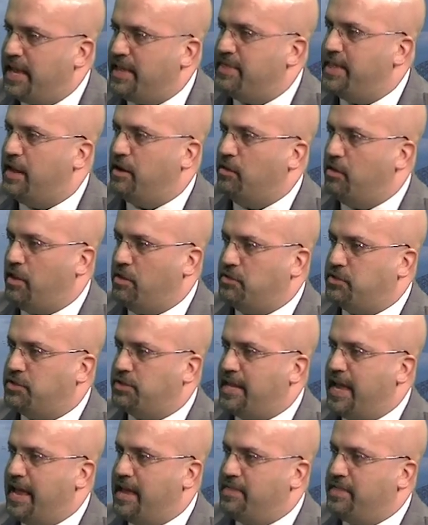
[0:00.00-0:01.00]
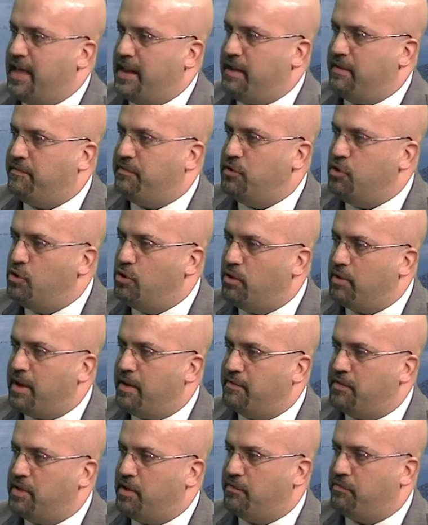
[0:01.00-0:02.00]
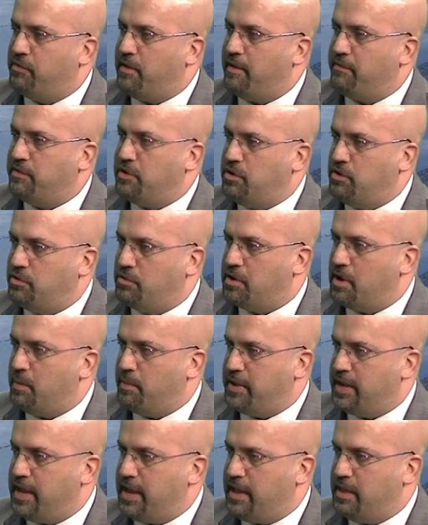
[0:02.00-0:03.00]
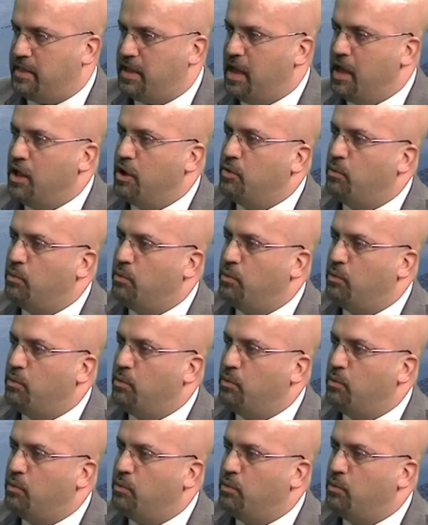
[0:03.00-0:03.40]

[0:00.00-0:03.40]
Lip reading: and they don't understand that if you don't have enough revenue coming in,